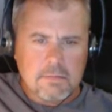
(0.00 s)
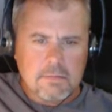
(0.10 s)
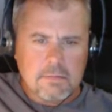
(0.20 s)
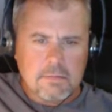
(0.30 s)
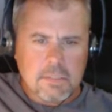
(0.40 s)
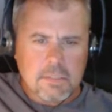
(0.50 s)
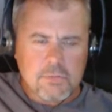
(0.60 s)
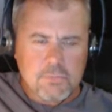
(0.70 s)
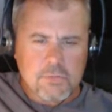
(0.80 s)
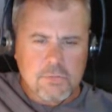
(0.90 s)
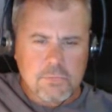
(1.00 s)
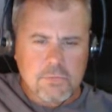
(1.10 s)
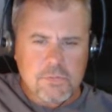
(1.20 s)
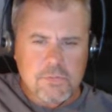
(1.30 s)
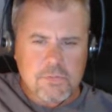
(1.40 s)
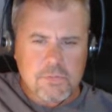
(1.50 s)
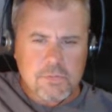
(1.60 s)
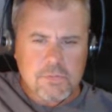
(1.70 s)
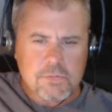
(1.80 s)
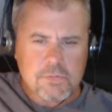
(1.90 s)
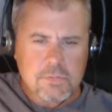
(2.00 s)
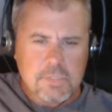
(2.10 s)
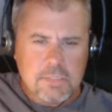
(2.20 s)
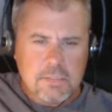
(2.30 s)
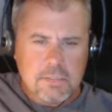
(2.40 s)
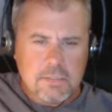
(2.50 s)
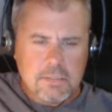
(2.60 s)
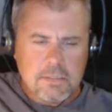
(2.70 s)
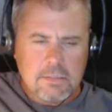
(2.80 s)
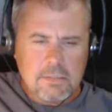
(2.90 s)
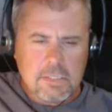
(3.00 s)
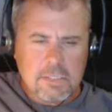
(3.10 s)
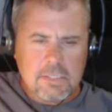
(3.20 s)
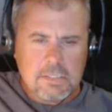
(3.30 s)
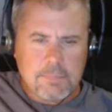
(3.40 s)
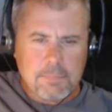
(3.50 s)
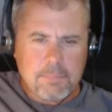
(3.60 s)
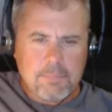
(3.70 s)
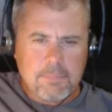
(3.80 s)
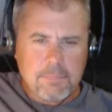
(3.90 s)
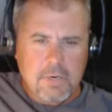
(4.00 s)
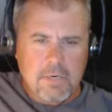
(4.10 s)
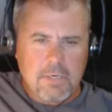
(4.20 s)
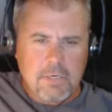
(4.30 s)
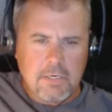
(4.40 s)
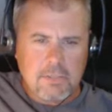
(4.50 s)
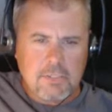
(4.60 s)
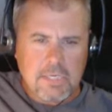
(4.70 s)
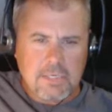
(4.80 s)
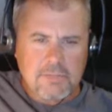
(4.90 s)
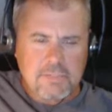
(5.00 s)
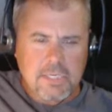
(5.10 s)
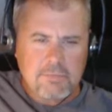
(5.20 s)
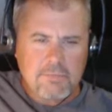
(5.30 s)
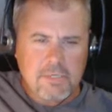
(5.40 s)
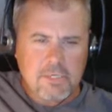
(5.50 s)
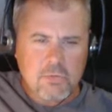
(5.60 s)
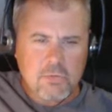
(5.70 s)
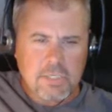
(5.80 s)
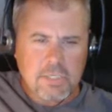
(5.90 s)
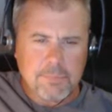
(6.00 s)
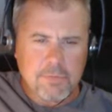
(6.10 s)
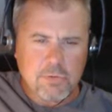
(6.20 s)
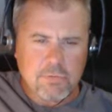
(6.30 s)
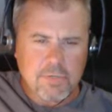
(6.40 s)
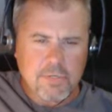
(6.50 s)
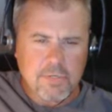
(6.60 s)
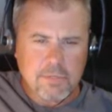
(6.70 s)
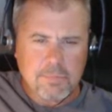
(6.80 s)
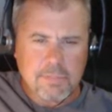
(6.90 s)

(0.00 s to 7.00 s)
Now this looks. You got a deeper part here. You got a side feeder creek coming in over here, but